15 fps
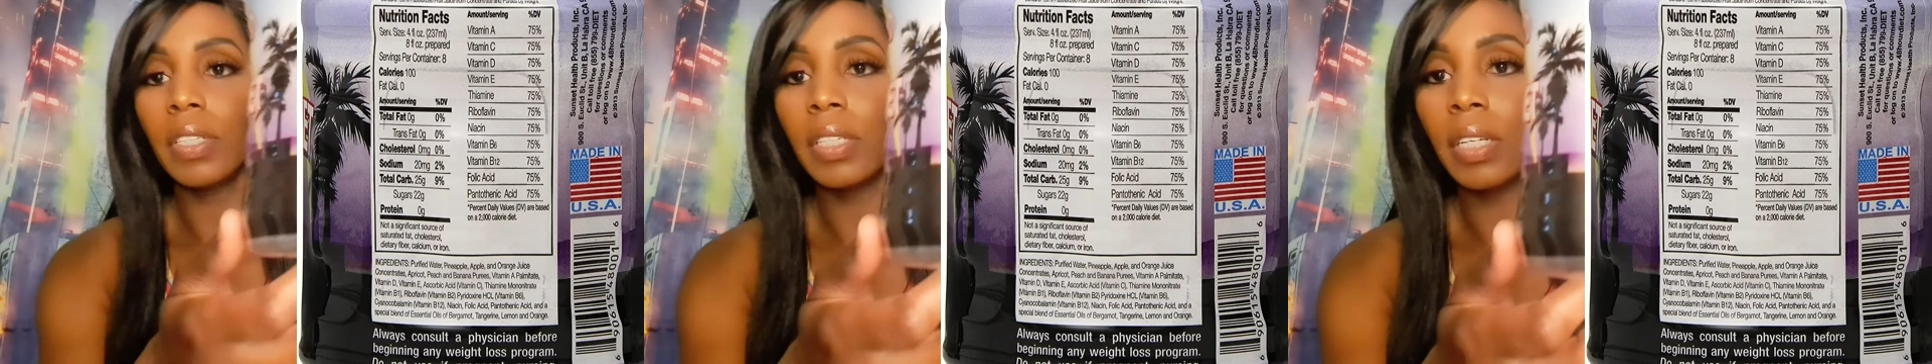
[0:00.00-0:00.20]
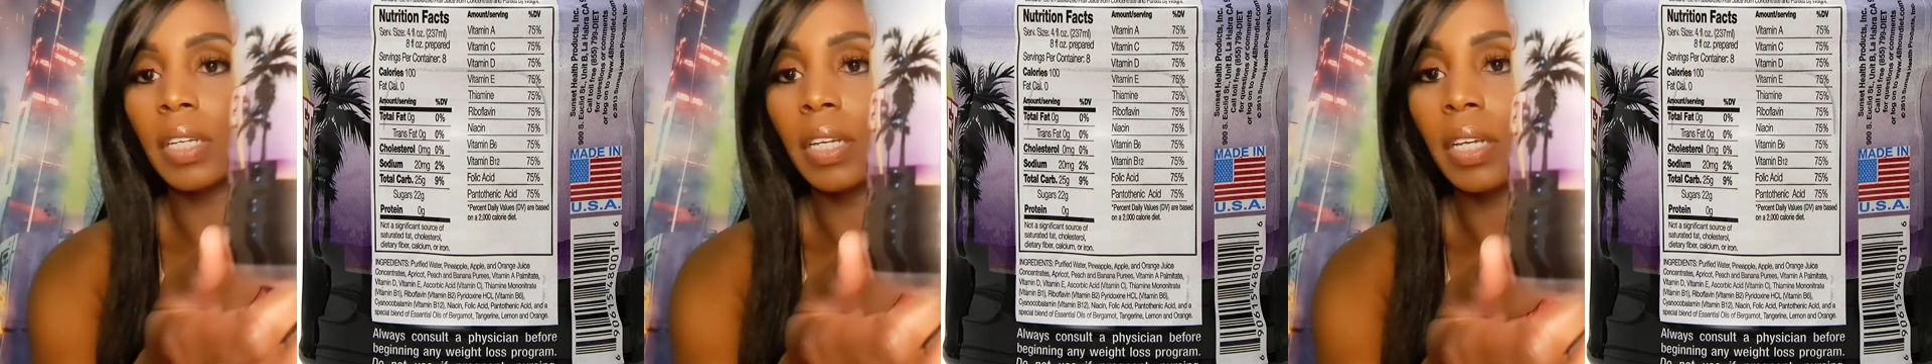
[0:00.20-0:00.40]

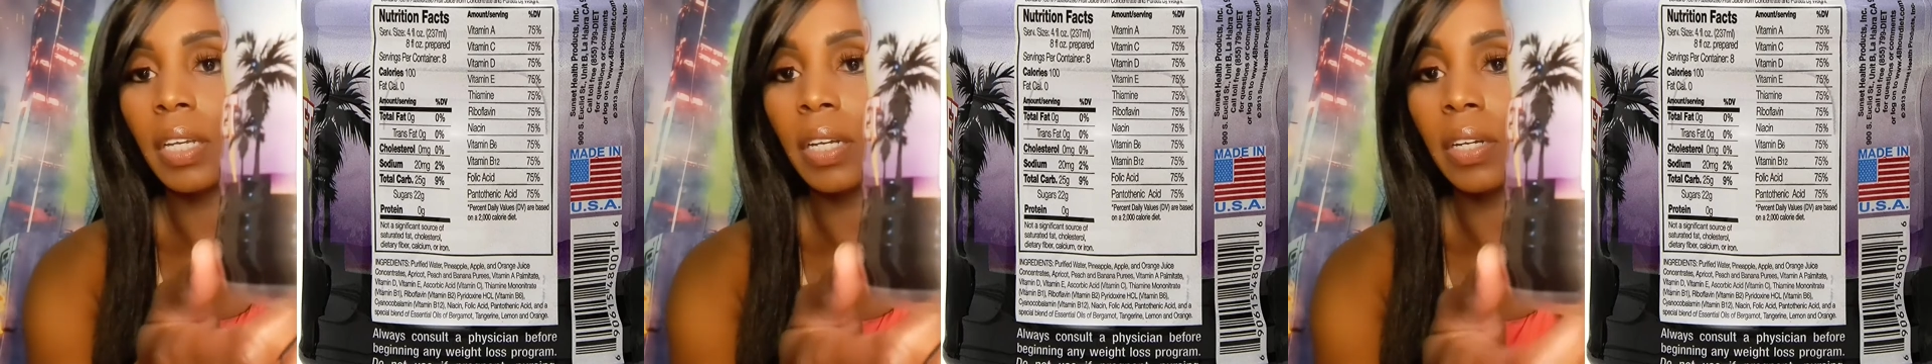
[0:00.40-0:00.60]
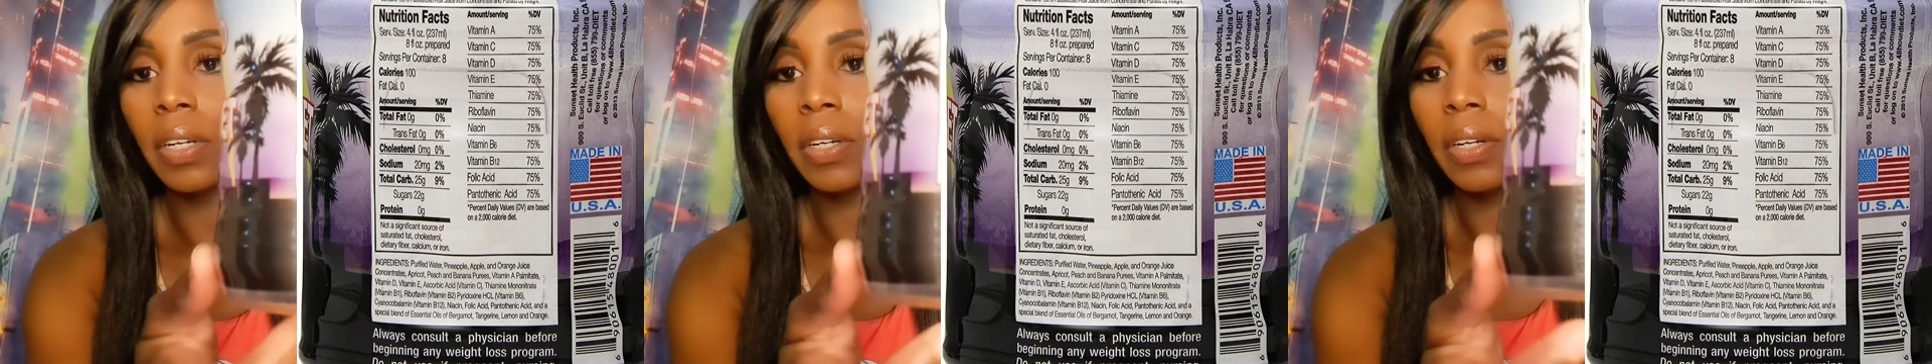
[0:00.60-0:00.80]
can see
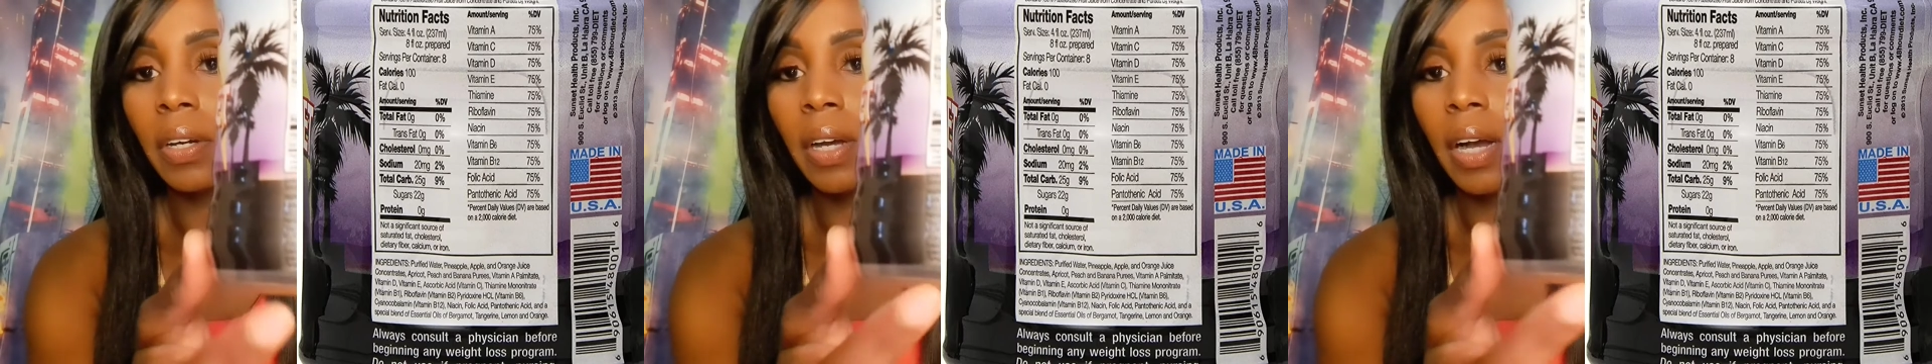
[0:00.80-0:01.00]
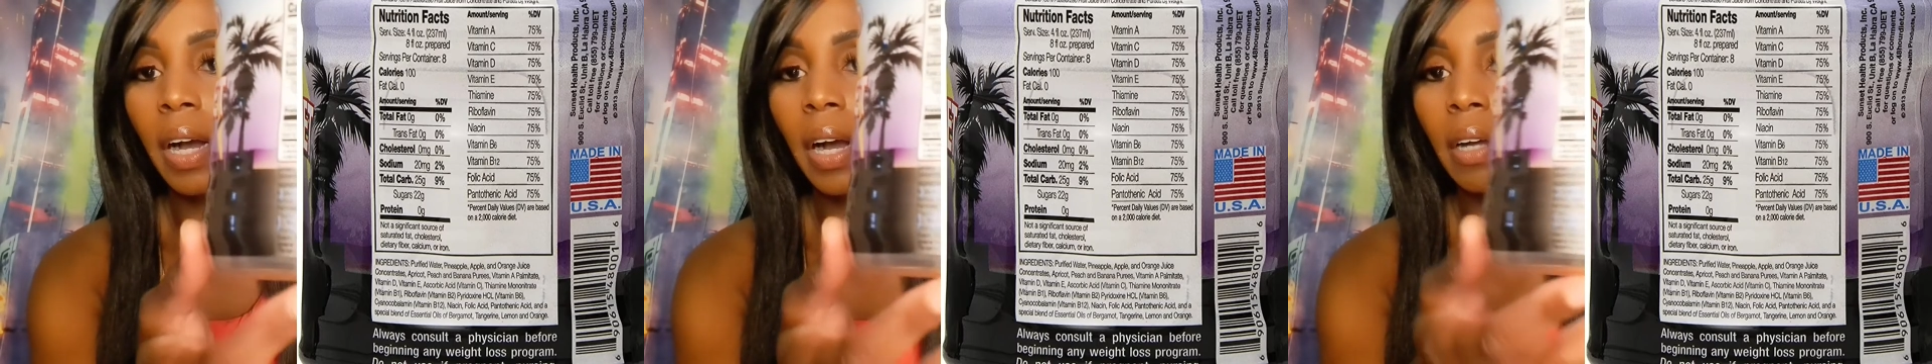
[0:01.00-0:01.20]

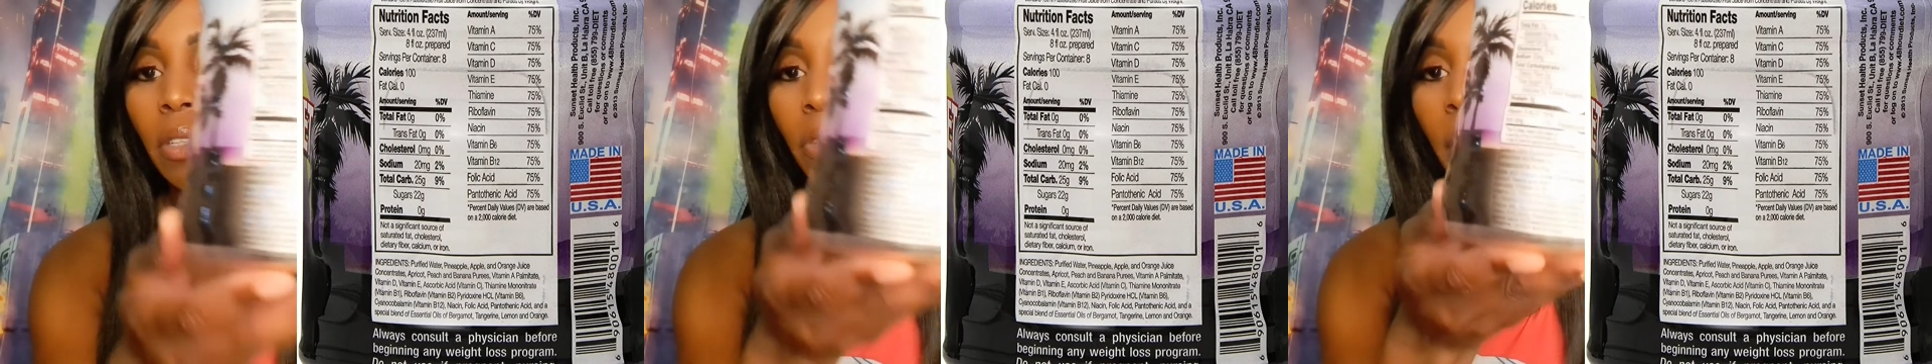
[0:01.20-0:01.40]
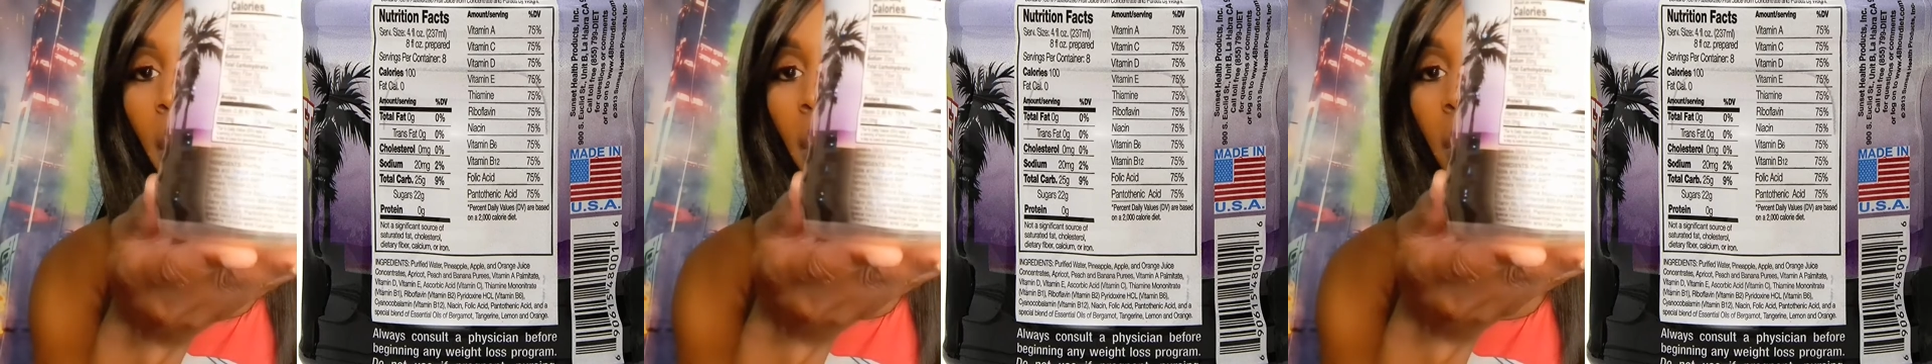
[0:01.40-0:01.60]
here,
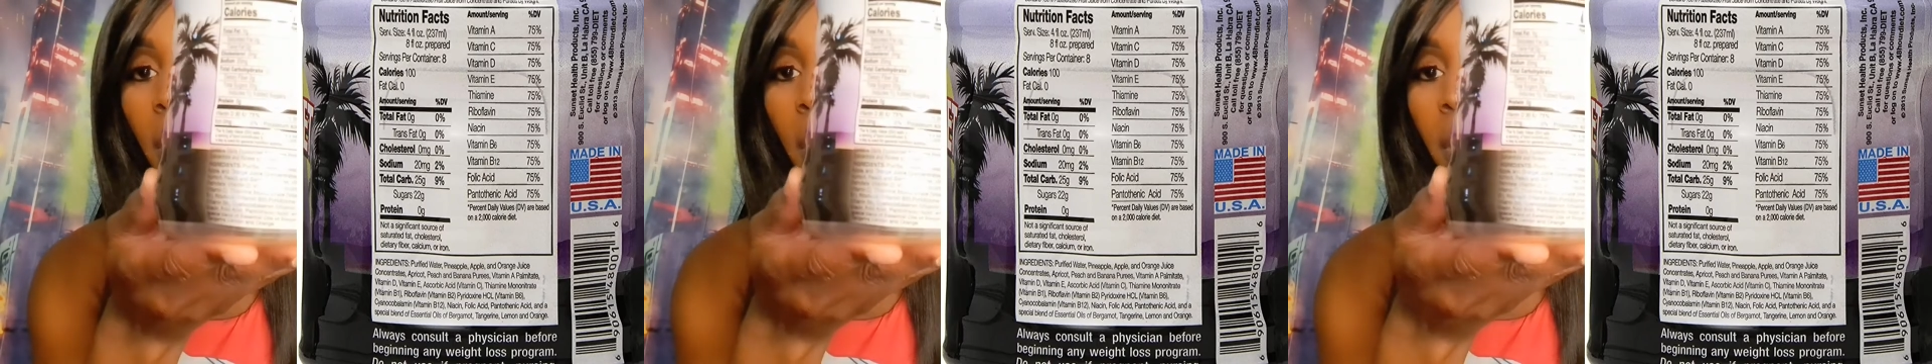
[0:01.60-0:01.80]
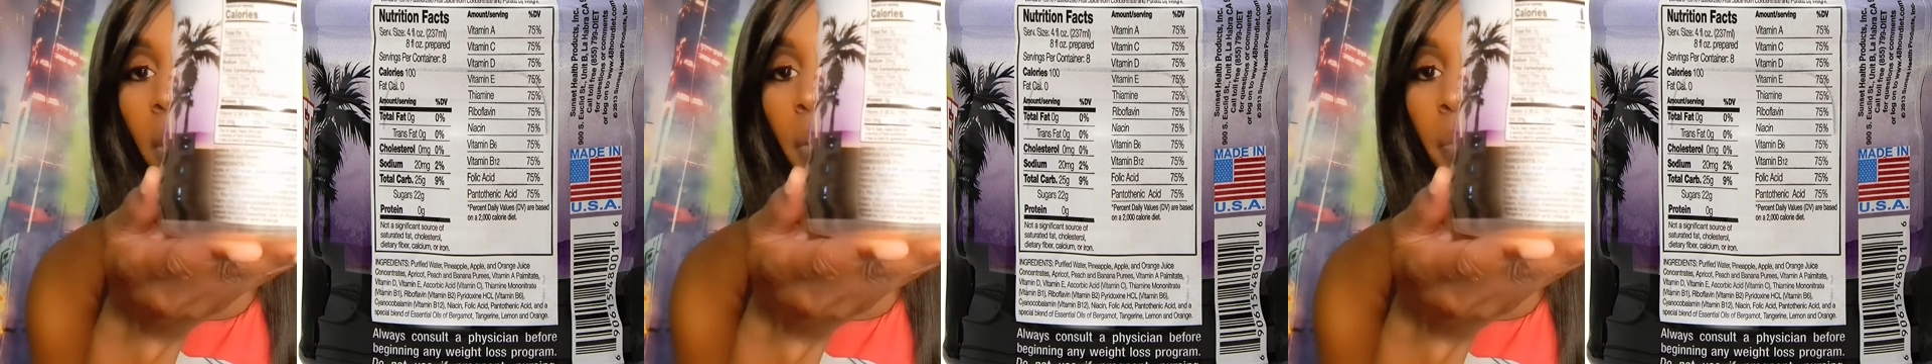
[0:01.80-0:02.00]
I'll try to